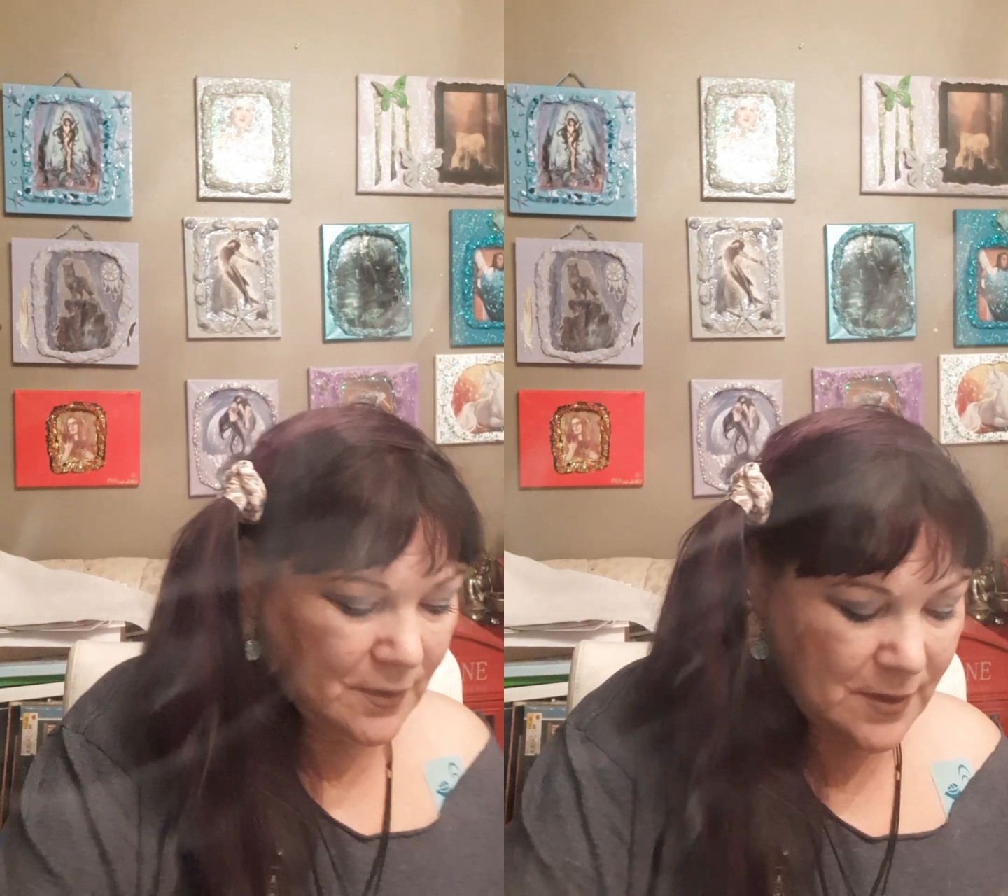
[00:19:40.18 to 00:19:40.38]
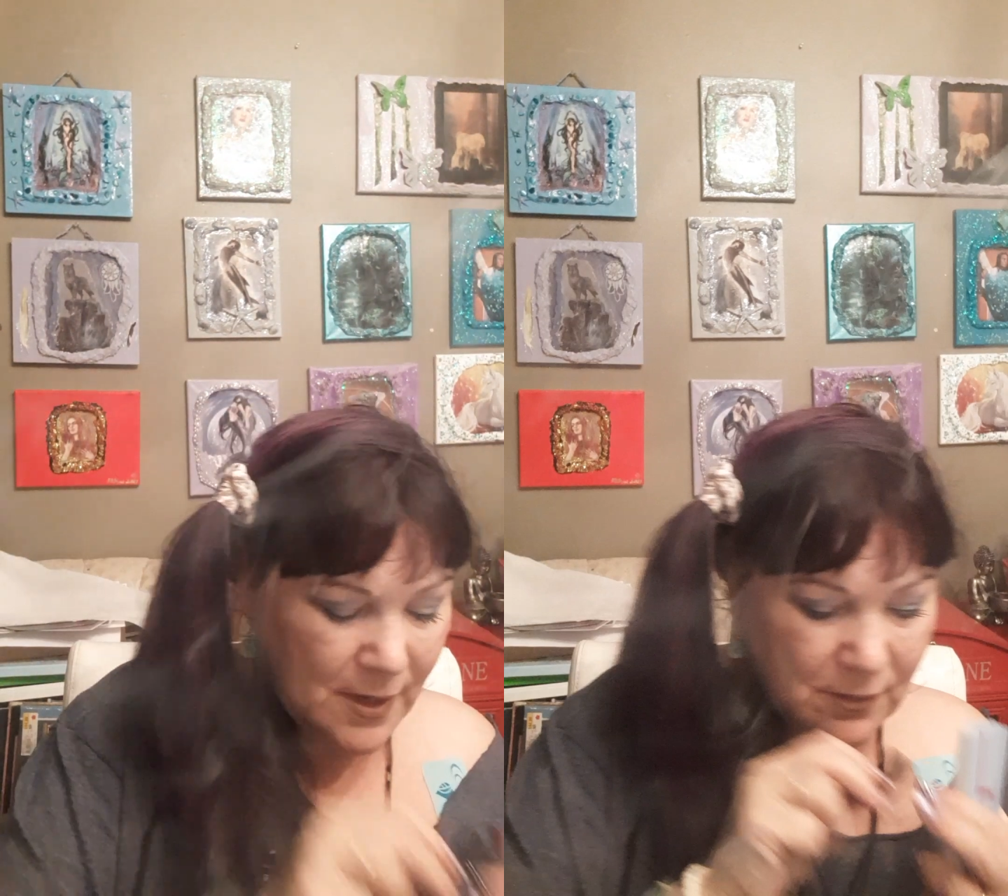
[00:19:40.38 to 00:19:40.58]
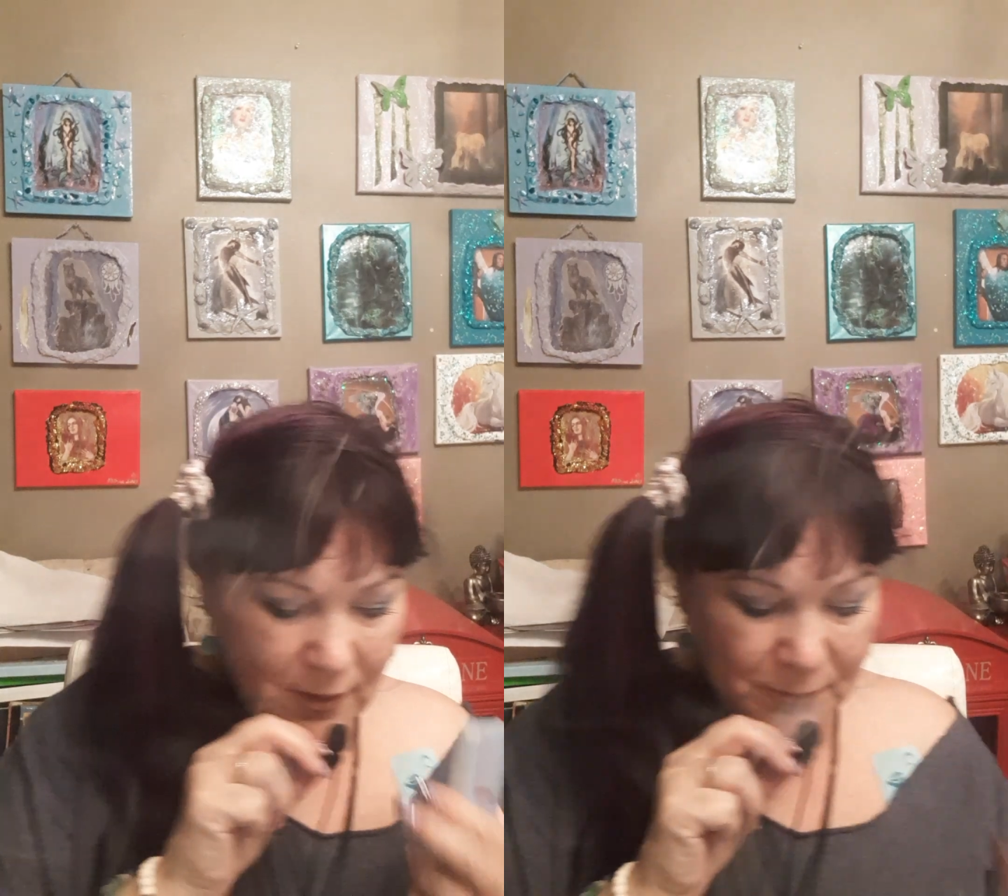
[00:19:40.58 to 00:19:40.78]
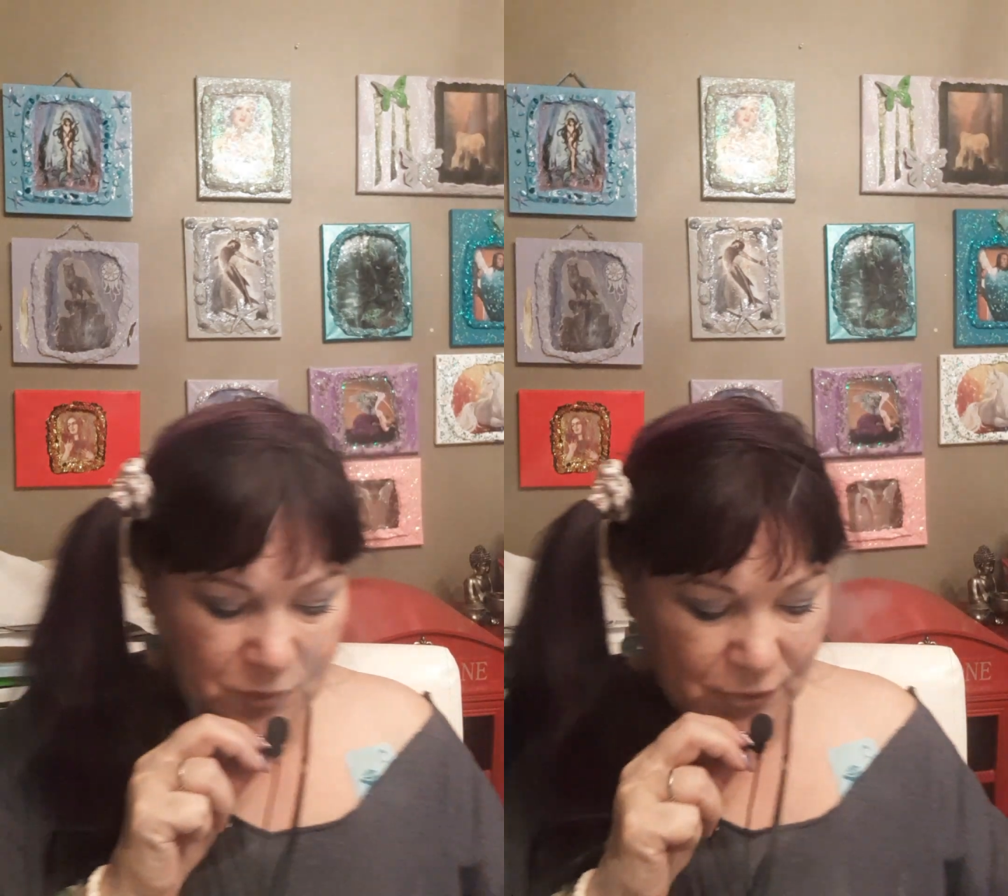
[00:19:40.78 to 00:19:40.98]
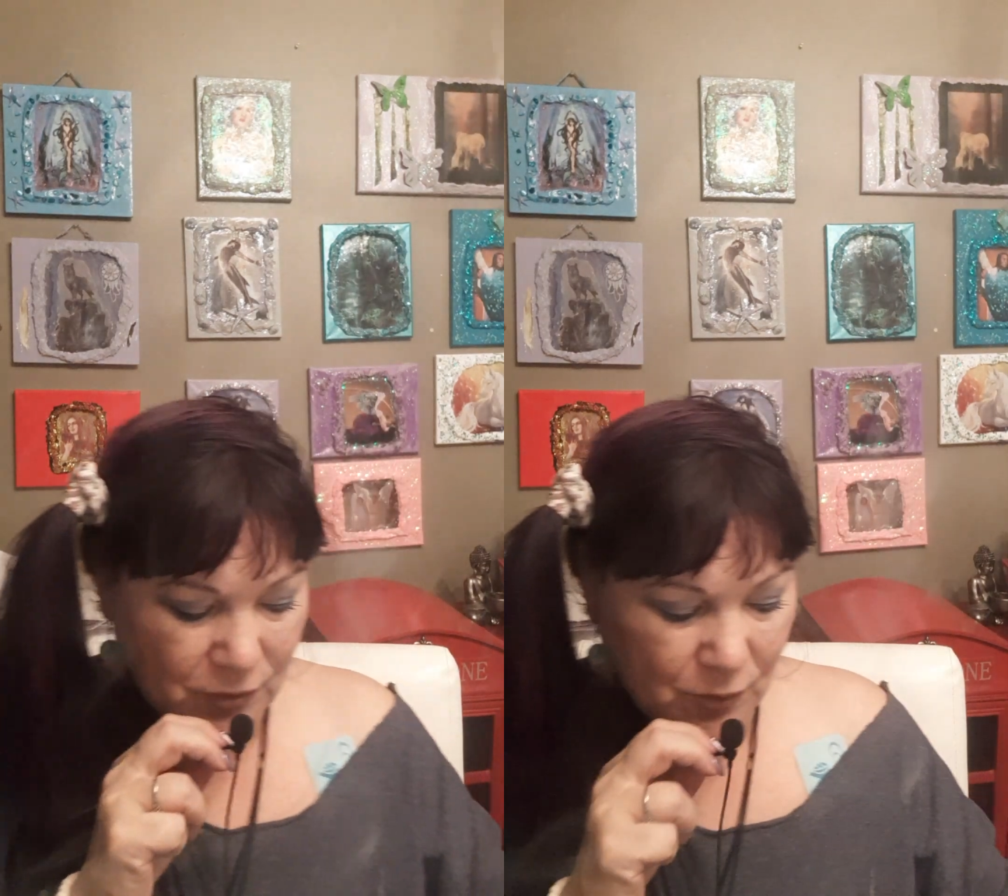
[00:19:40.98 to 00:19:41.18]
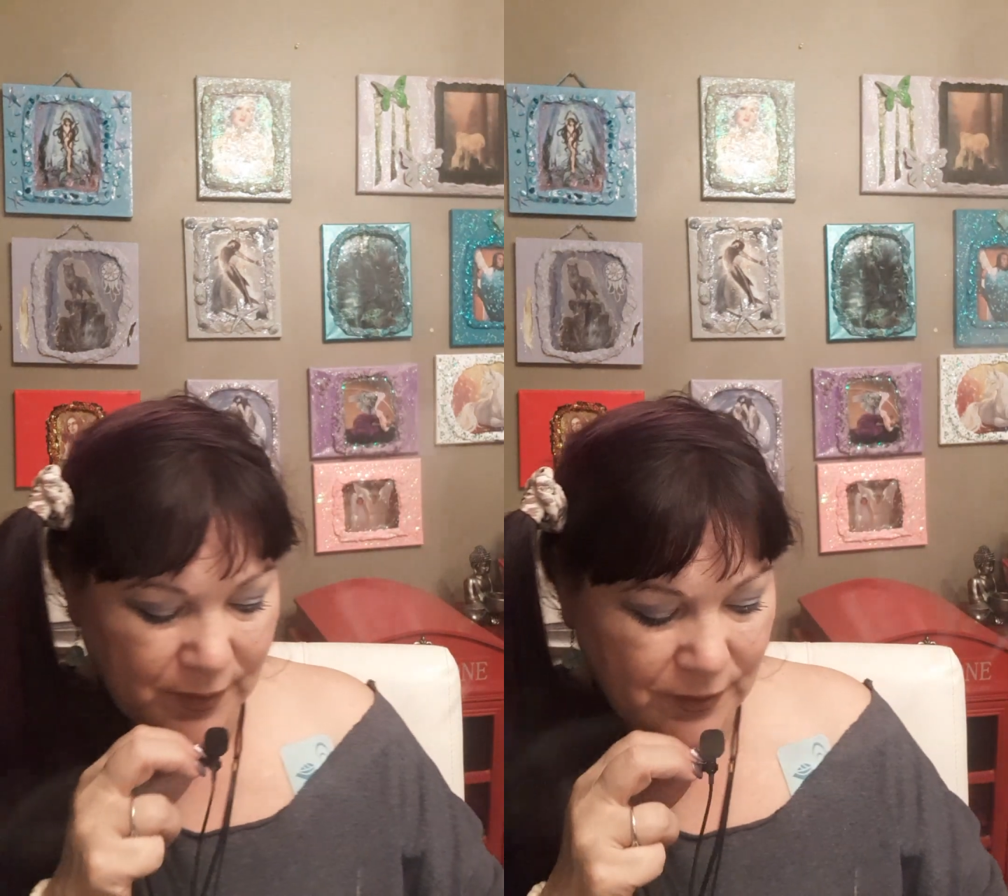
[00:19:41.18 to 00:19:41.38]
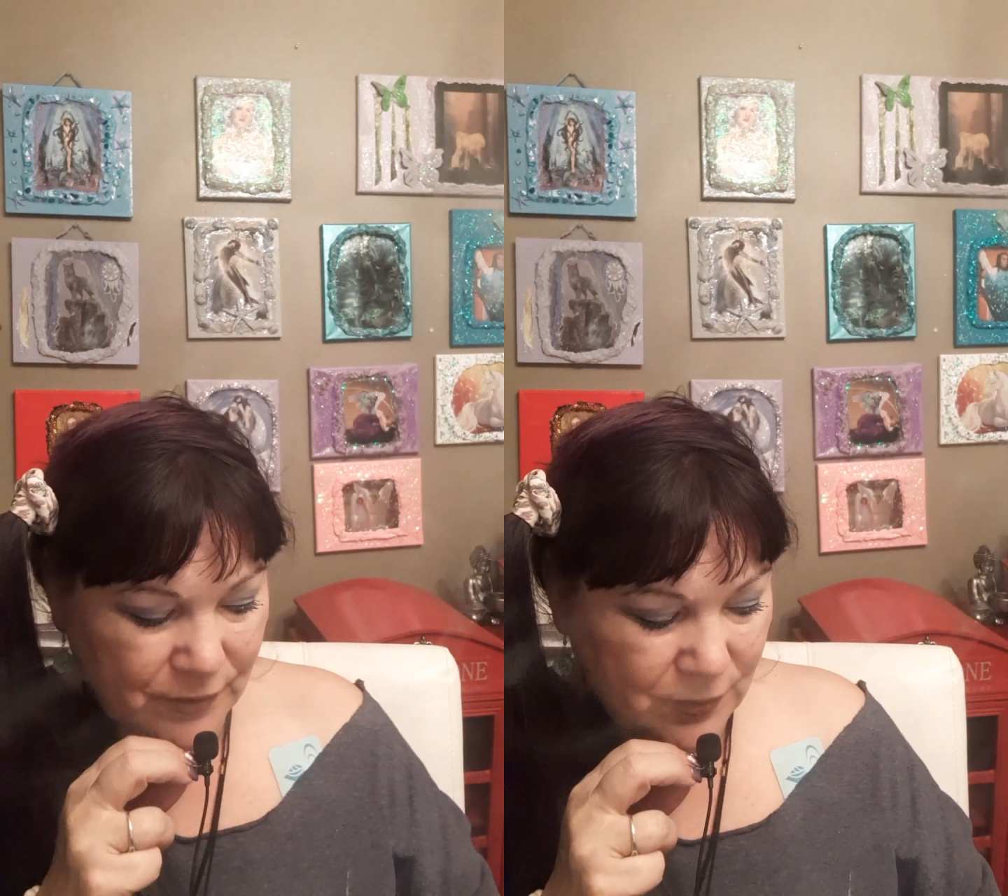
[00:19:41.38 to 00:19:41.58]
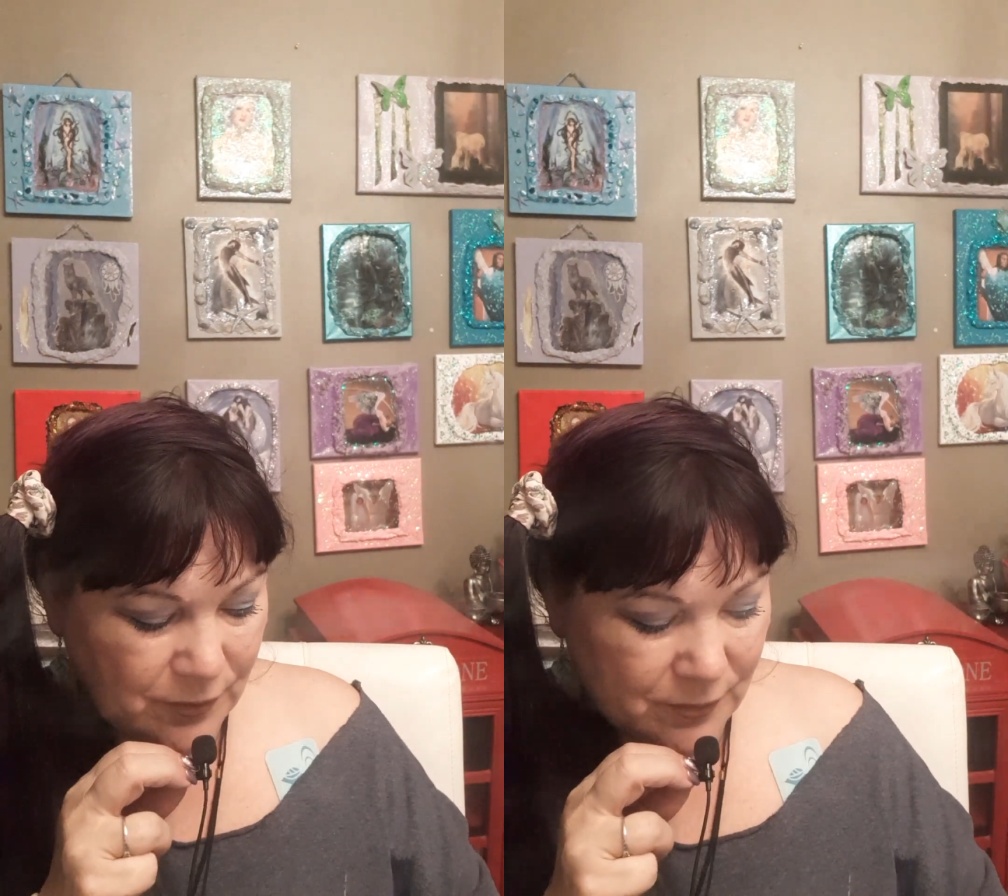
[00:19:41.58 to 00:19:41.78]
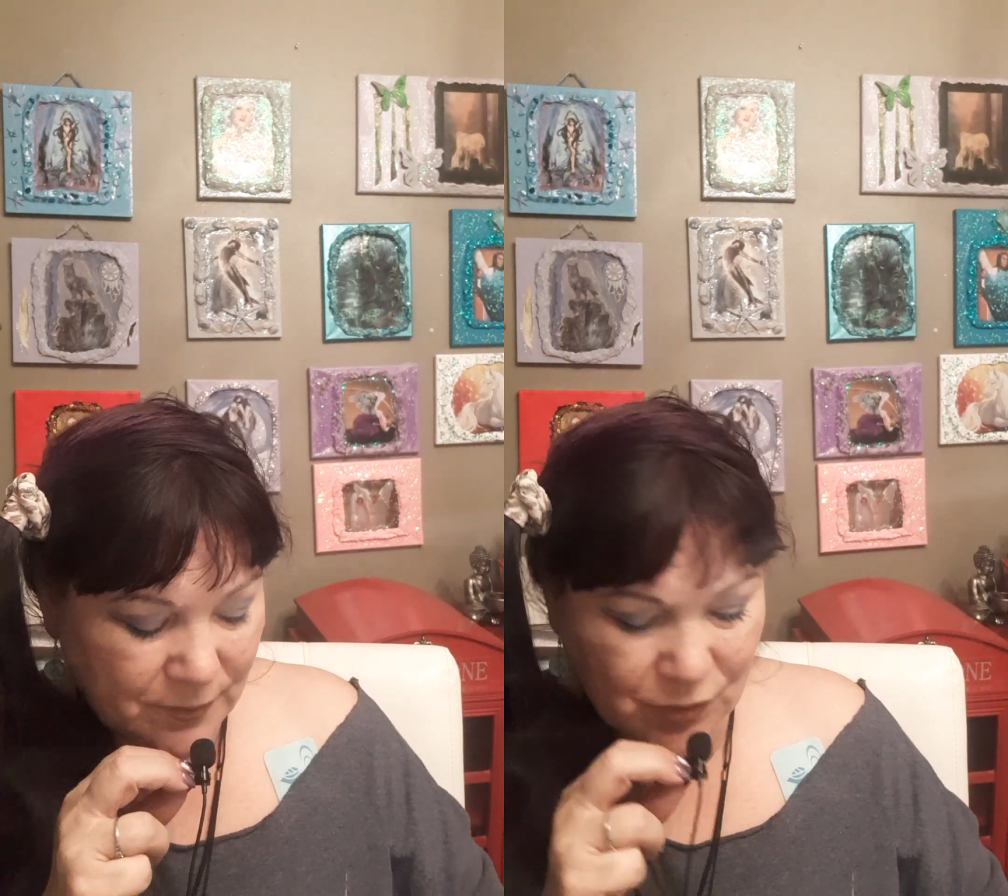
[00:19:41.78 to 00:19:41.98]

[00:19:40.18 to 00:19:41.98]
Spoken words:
Now I'm just going to,